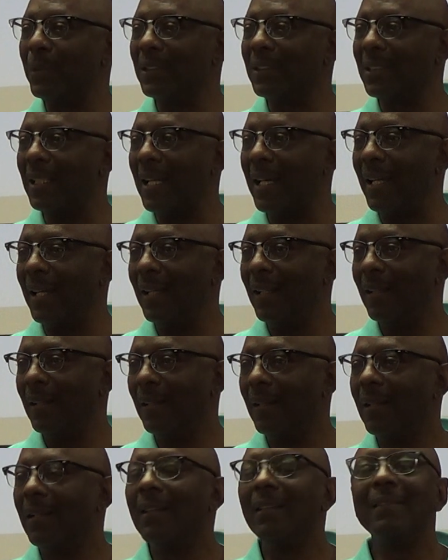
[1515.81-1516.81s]
would say
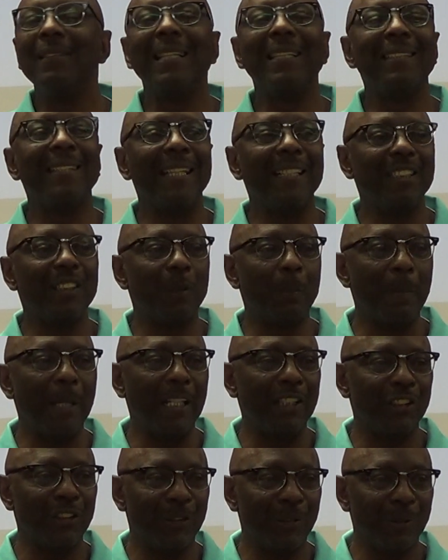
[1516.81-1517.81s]
that they
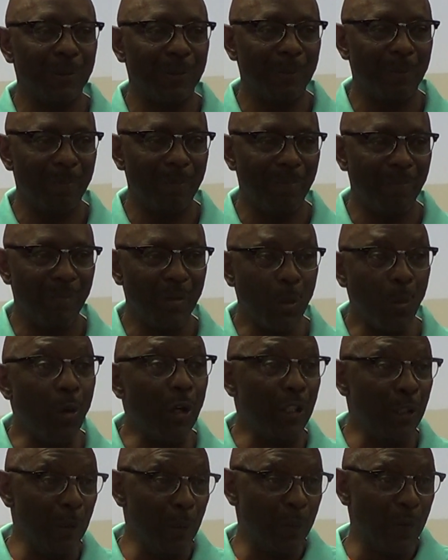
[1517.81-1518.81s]
special. Where
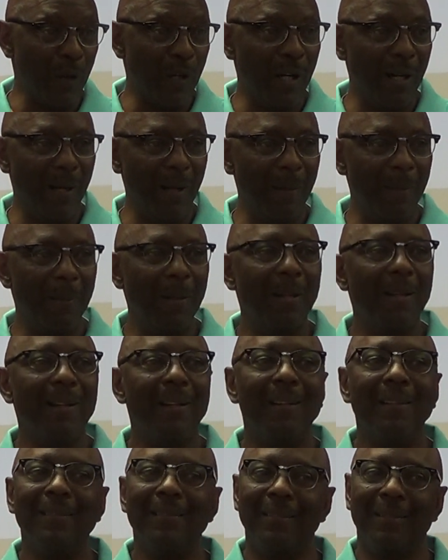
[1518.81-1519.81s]
you from,
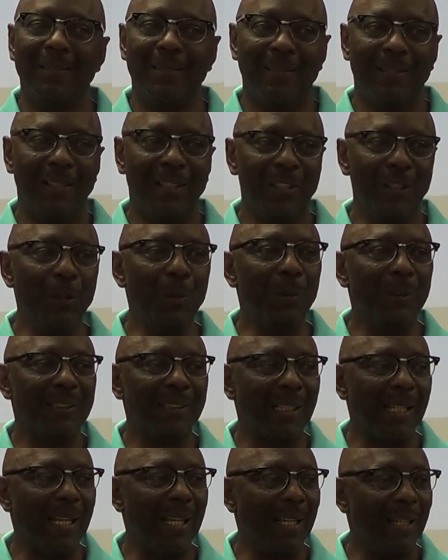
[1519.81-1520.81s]
you would
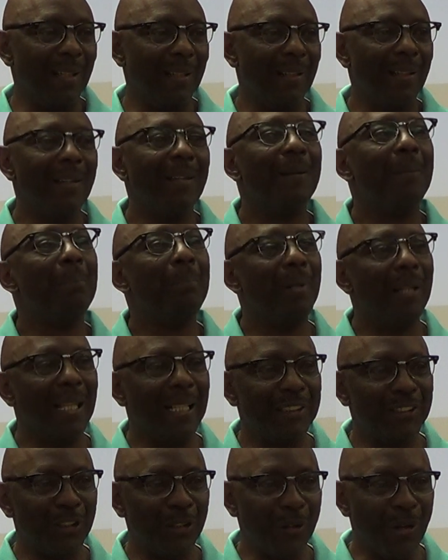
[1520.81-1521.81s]
say,
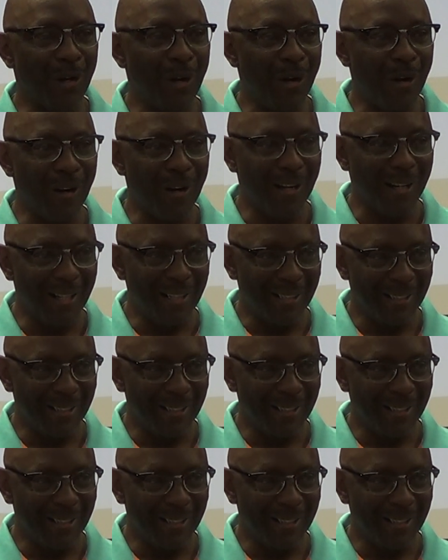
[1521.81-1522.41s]
bless your heart.